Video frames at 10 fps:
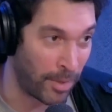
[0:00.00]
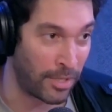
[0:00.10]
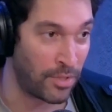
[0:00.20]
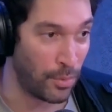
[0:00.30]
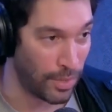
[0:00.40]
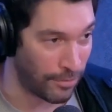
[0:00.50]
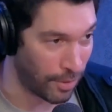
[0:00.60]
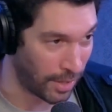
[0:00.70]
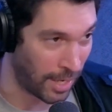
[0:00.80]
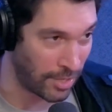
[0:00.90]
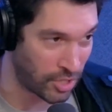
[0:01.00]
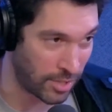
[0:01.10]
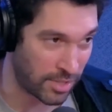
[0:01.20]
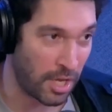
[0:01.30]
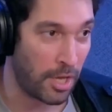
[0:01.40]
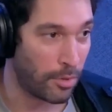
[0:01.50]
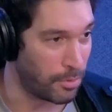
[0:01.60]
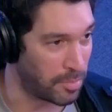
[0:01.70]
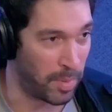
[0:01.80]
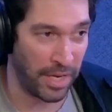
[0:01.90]
on two different occasions,
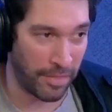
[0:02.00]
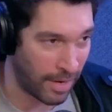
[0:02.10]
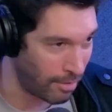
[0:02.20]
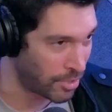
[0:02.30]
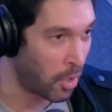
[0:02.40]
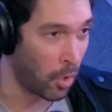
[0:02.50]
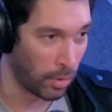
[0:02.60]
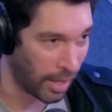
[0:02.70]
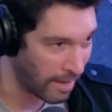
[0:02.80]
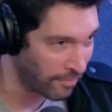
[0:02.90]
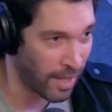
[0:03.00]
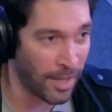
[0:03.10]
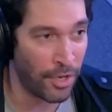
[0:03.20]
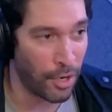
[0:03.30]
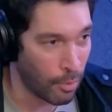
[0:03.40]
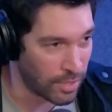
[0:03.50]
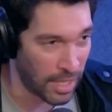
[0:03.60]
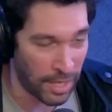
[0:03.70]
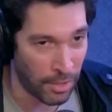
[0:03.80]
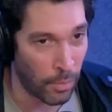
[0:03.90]
who's been in there his whole life, kind of knows
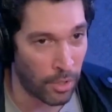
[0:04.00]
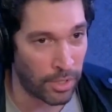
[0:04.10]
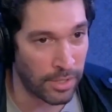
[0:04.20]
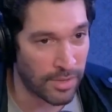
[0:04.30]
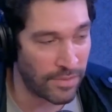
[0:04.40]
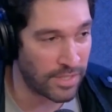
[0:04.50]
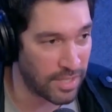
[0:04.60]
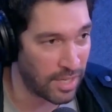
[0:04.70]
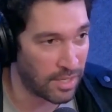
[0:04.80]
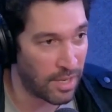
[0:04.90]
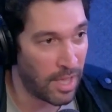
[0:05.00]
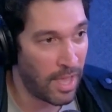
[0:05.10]
the inner workings of the scene.